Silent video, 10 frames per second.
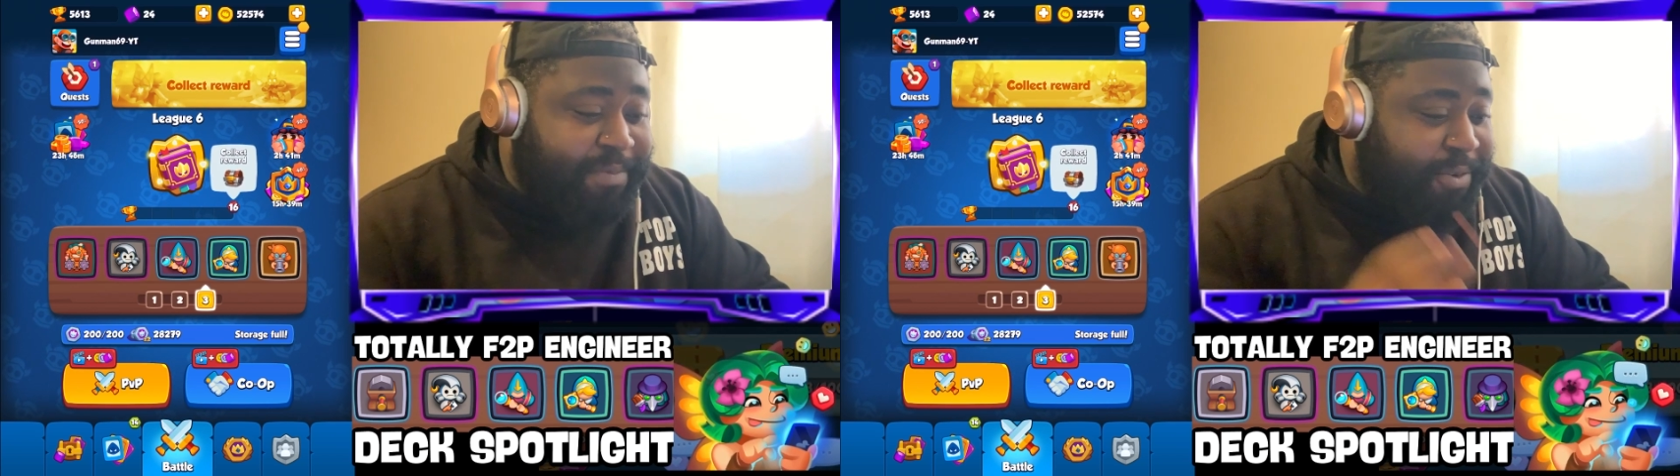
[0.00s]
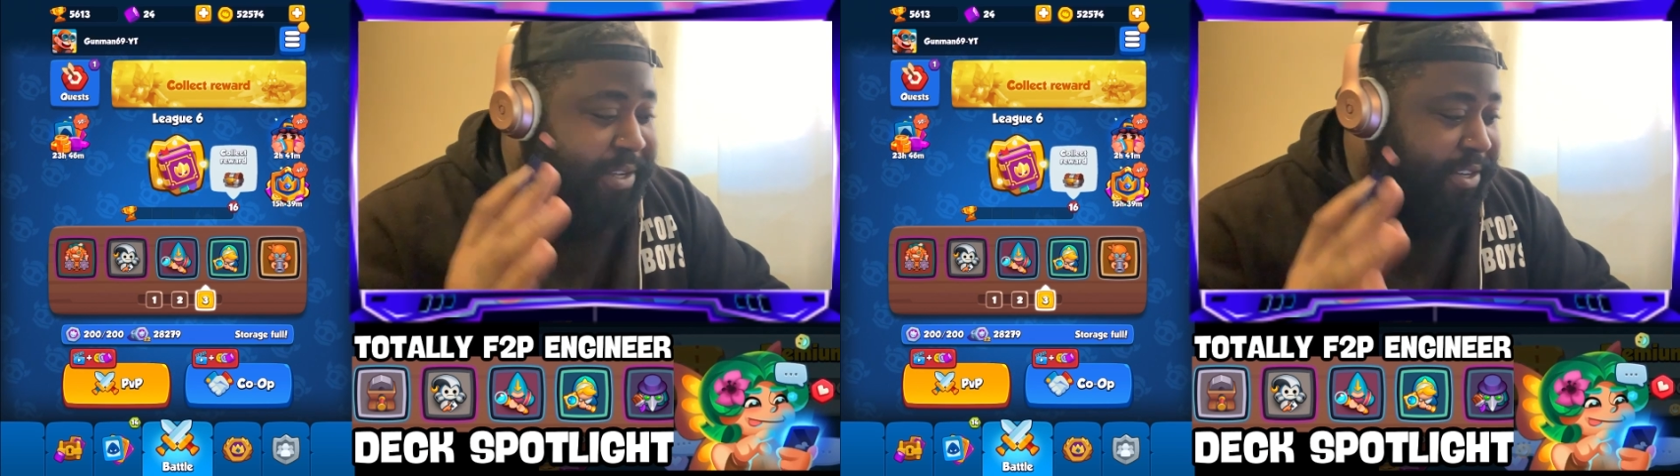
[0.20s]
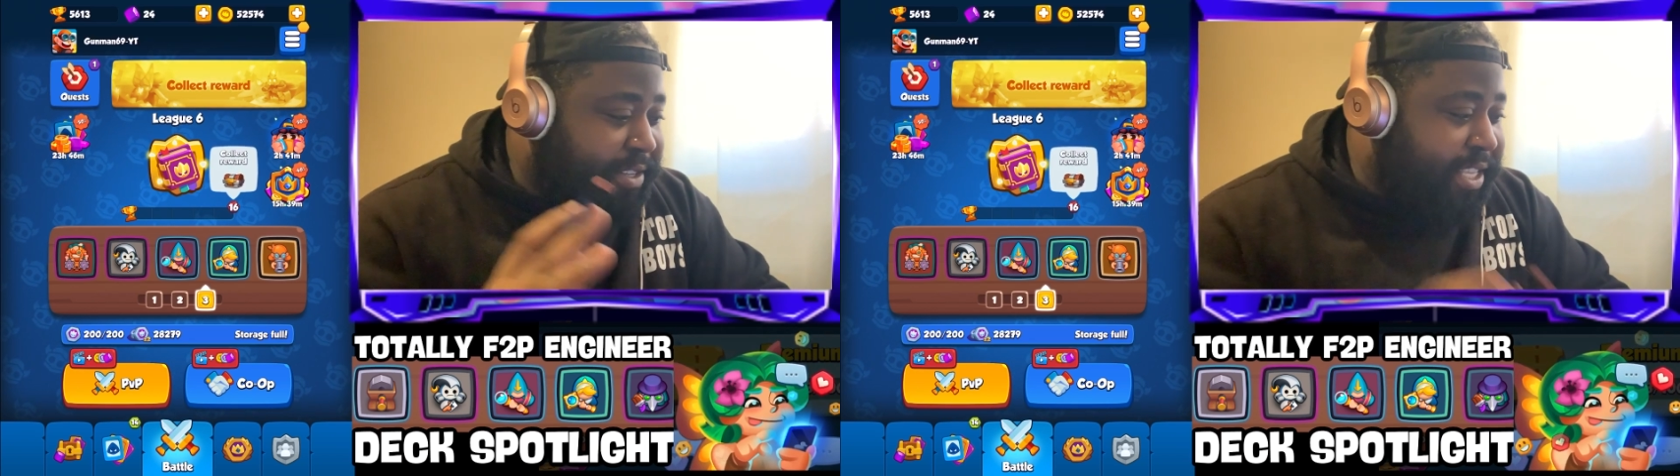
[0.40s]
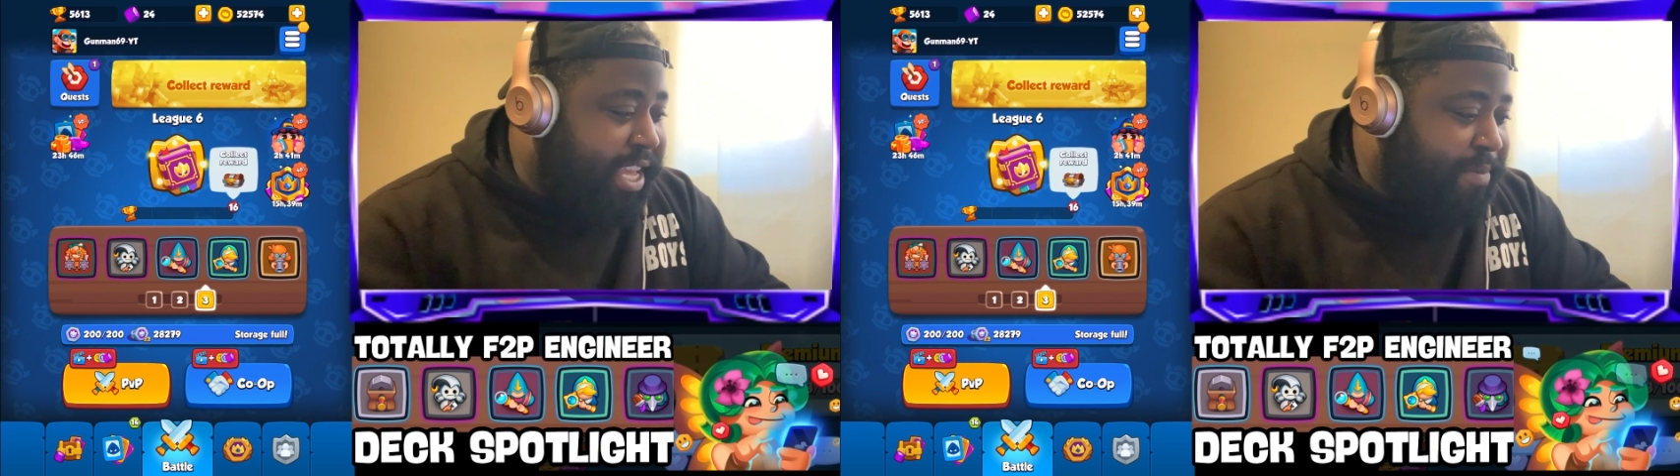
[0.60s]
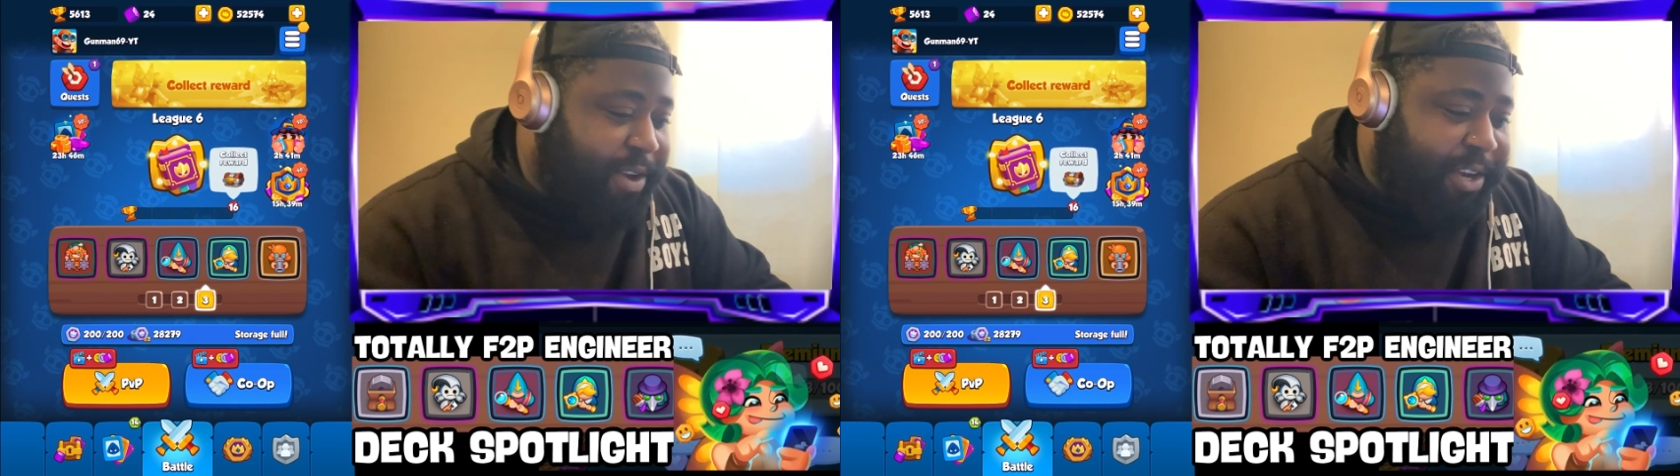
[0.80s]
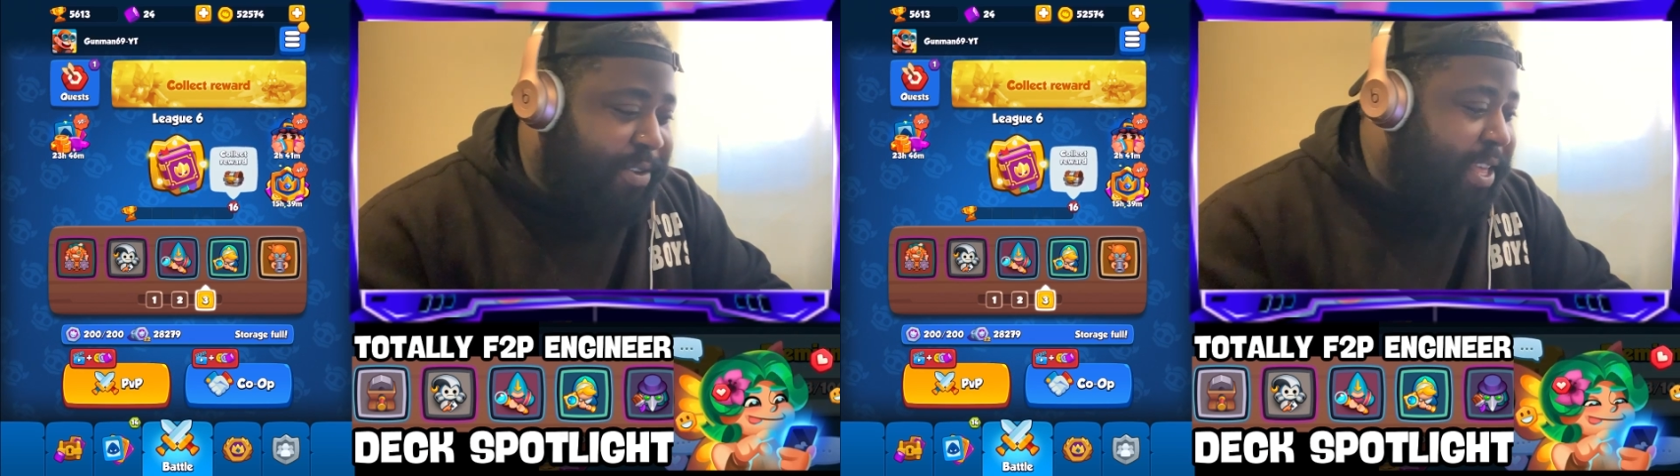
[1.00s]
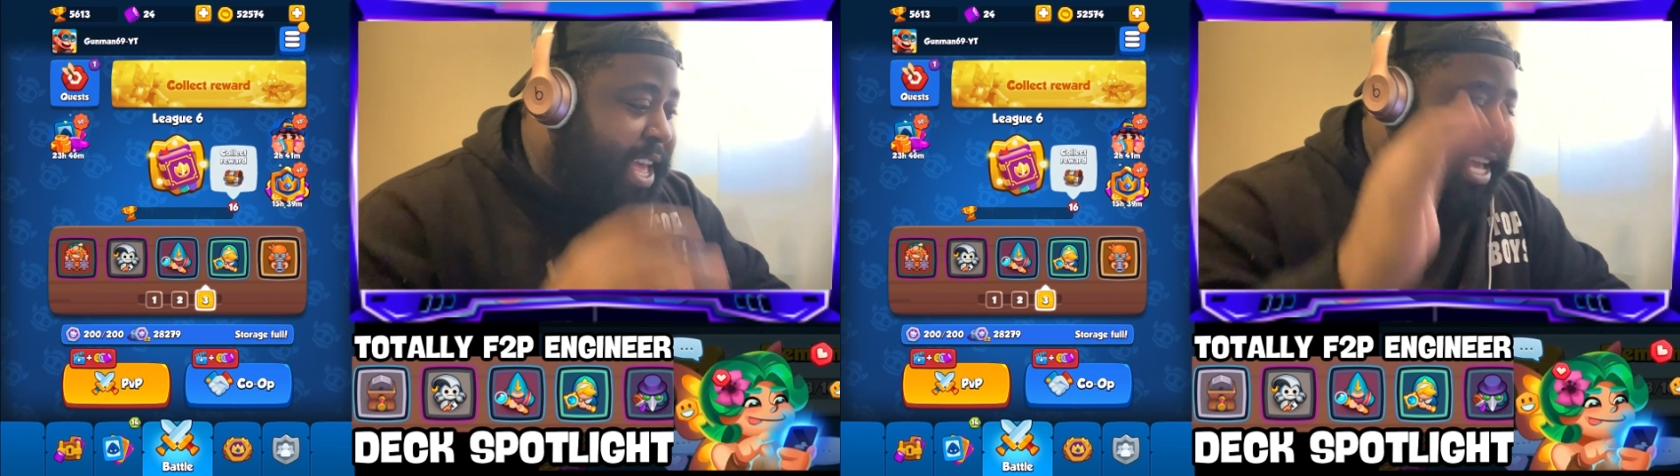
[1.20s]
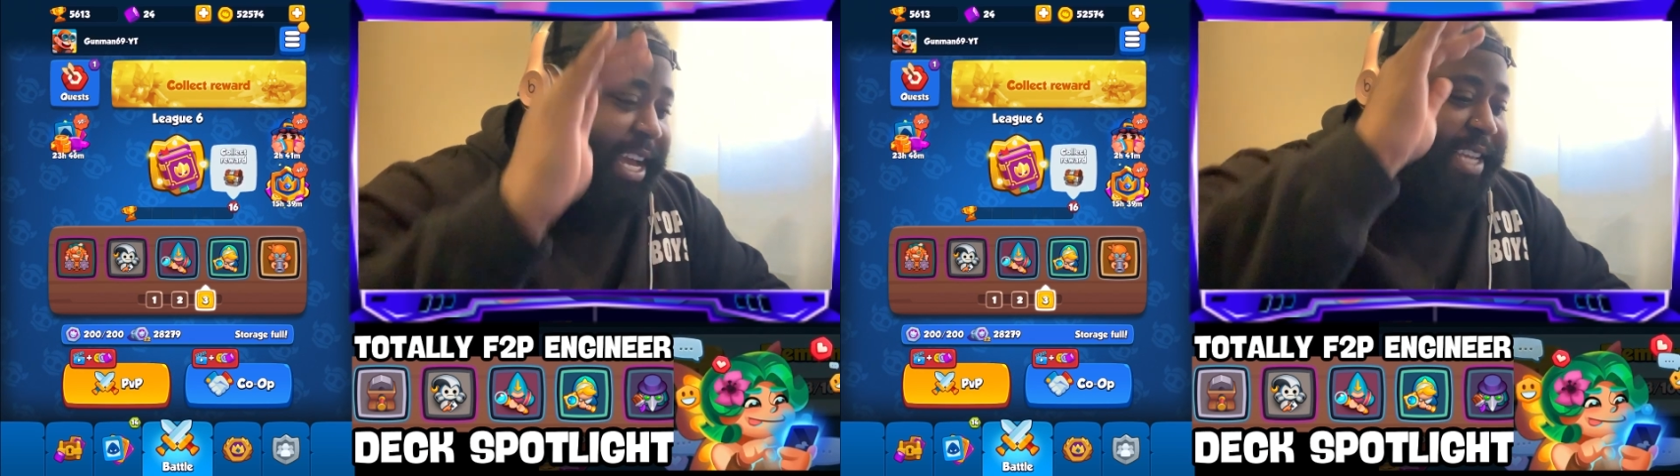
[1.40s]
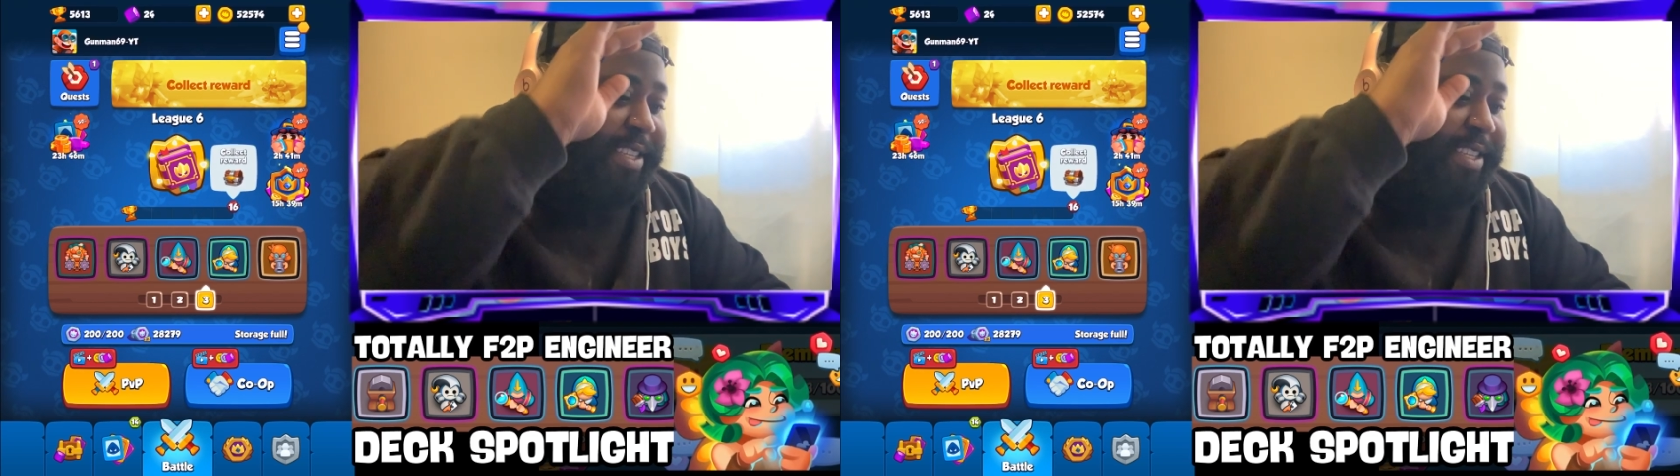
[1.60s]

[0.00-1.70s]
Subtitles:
Boris hurts late game. You already know that. Guys,